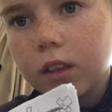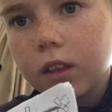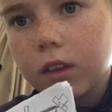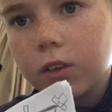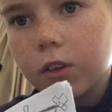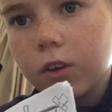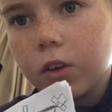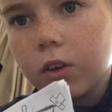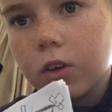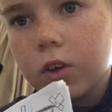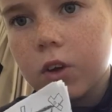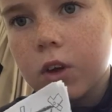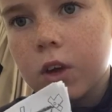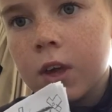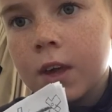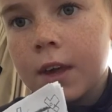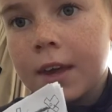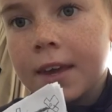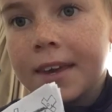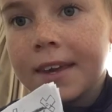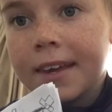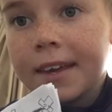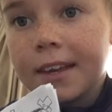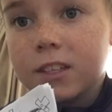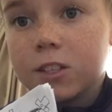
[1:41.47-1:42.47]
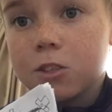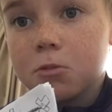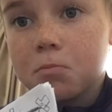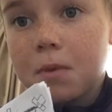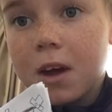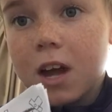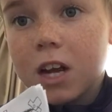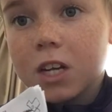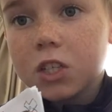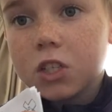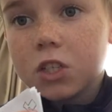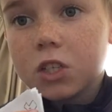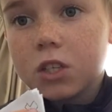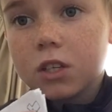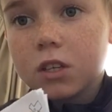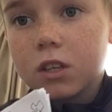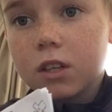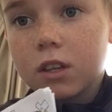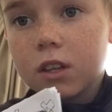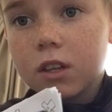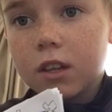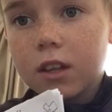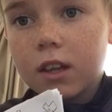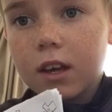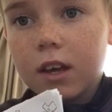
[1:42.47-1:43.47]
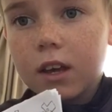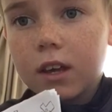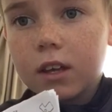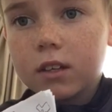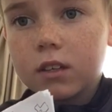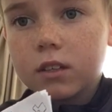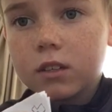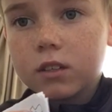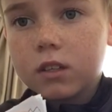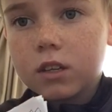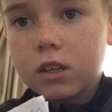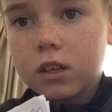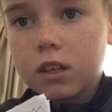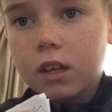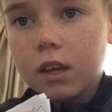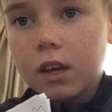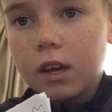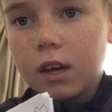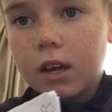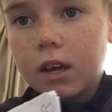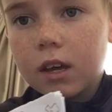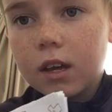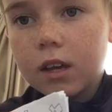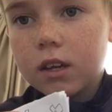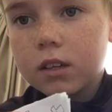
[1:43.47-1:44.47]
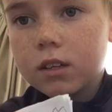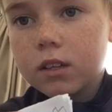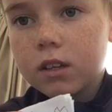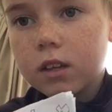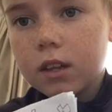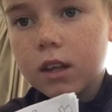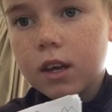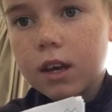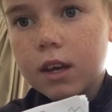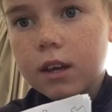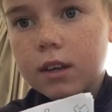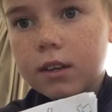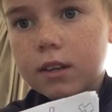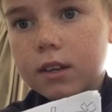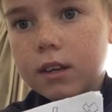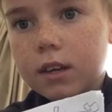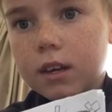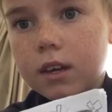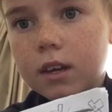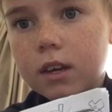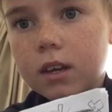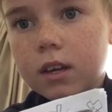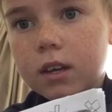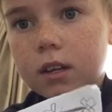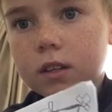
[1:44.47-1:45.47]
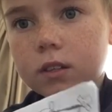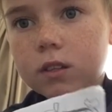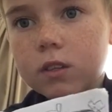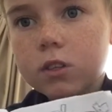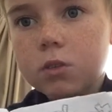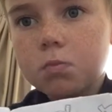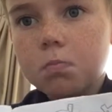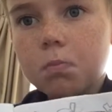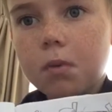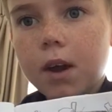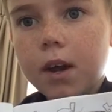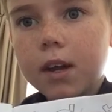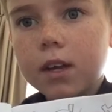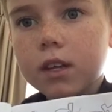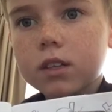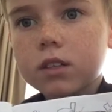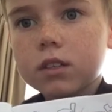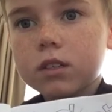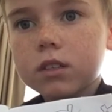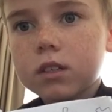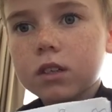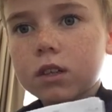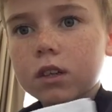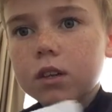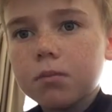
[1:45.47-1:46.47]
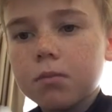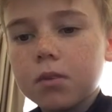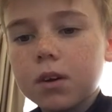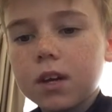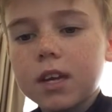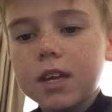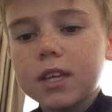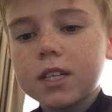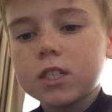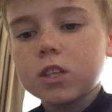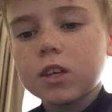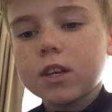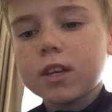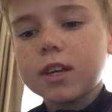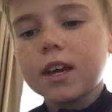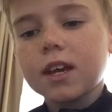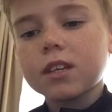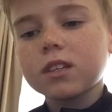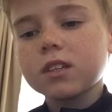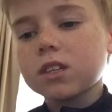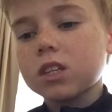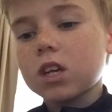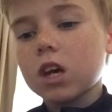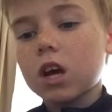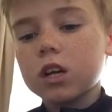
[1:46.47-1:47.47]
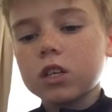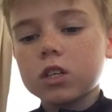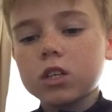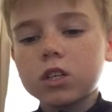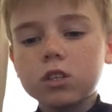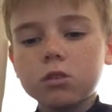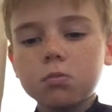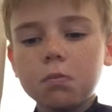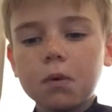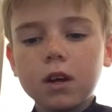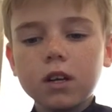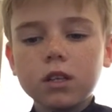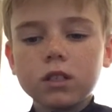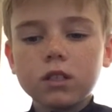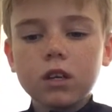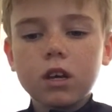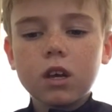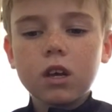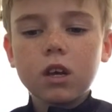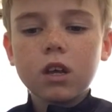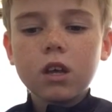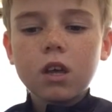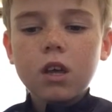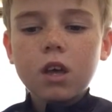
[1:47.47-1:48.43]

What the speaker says: So he gets smashed there, to there, to there, to here, into spikes. But he hasn't touched the spikes yet.